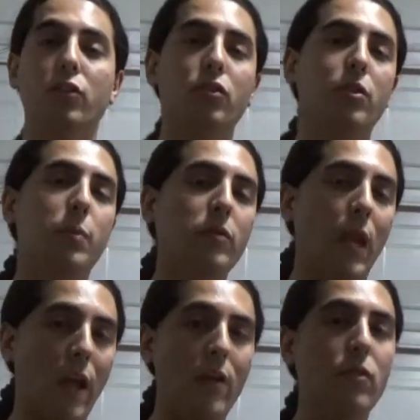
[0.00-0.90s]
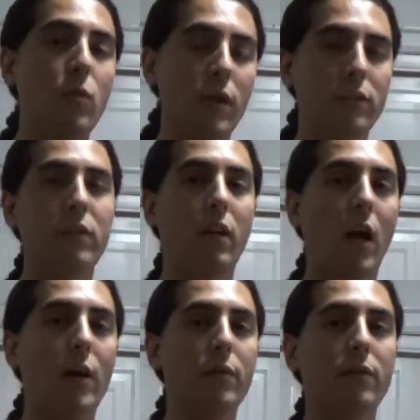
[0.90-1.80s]
Just about everyone in their
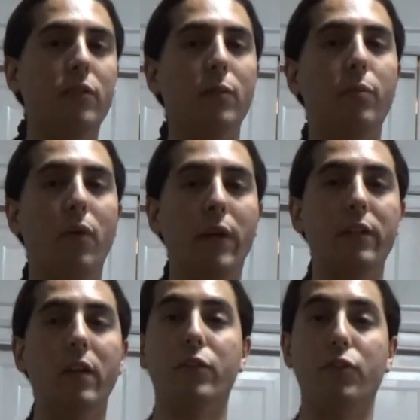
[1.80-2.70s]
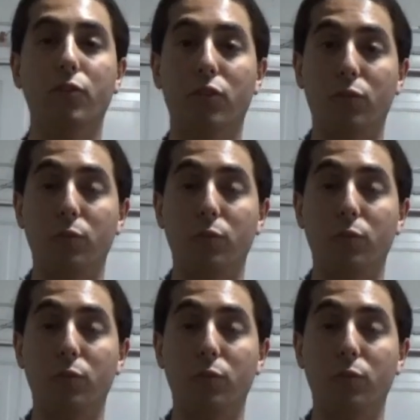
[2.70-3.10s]
lives at some point chooses